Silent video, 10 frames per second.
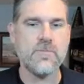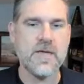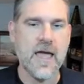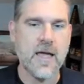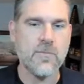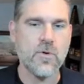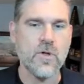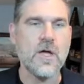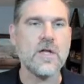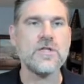to be
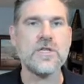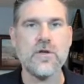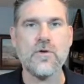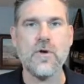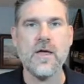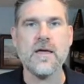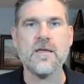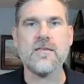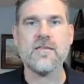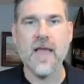able to
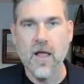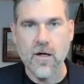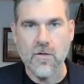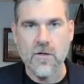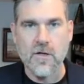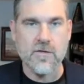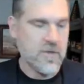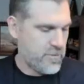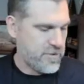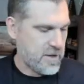sell
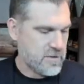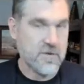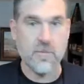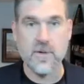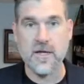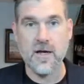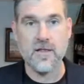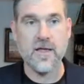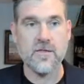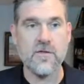something to somebody
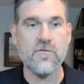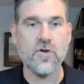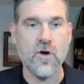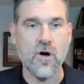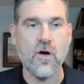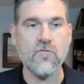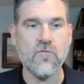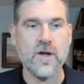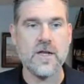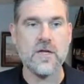unless you've got a
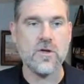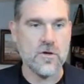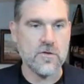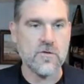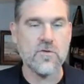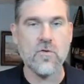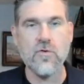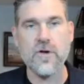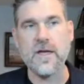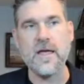really good
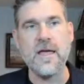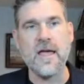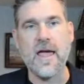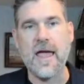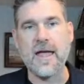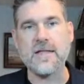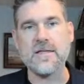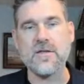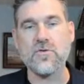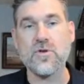story.
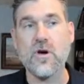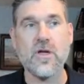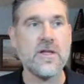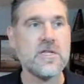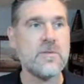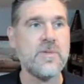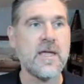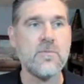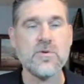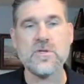And you're not going to
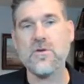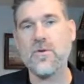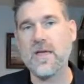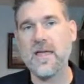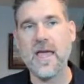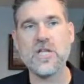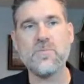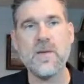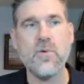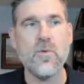be able to
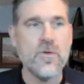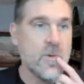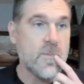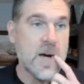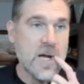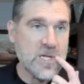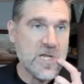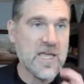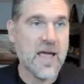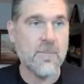engage people with your
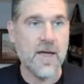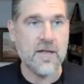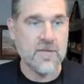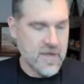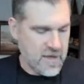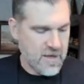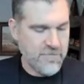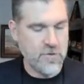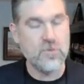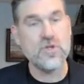marketing campaigns
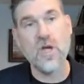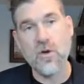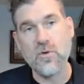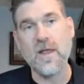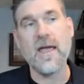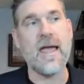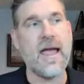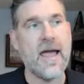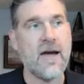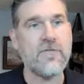if you don't
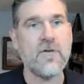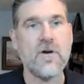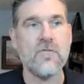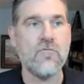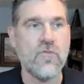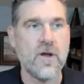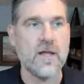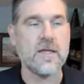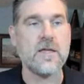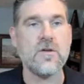have a
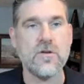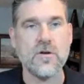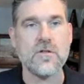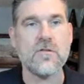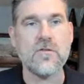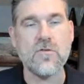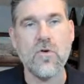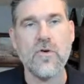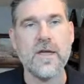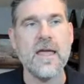really good
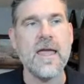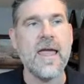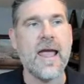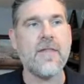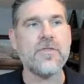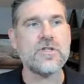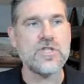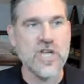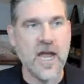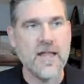story. And the
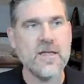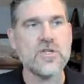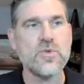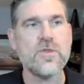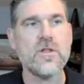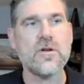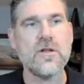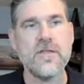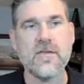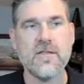challenge with a lot
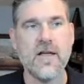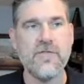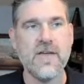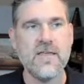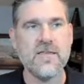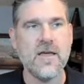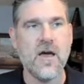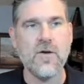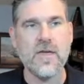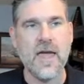of this stuff is,
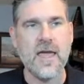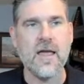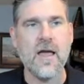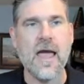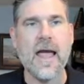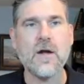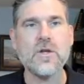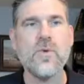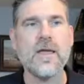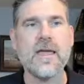okay, how
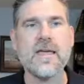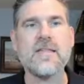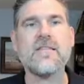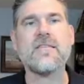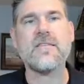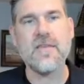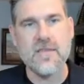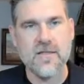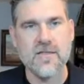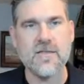do I get
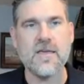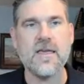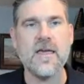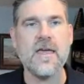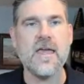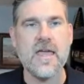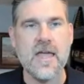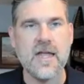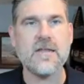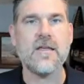consistency
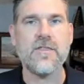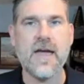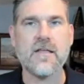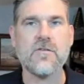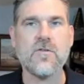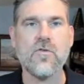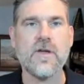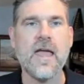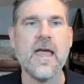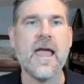in that
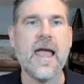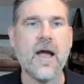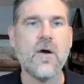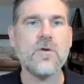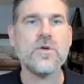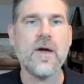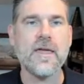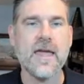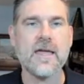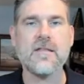story? How do I
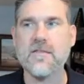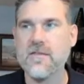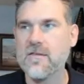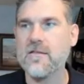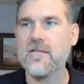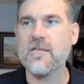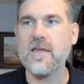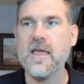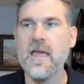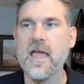get
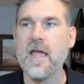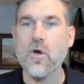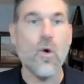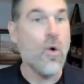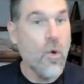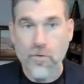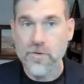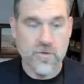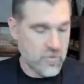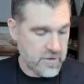consistency in all
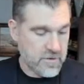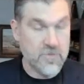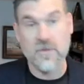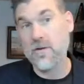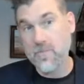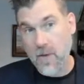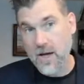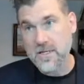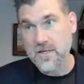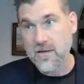the stories so that those
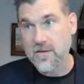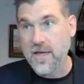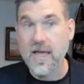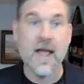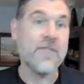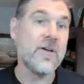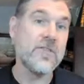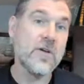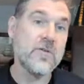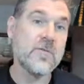marketers and that
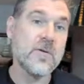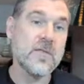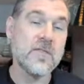those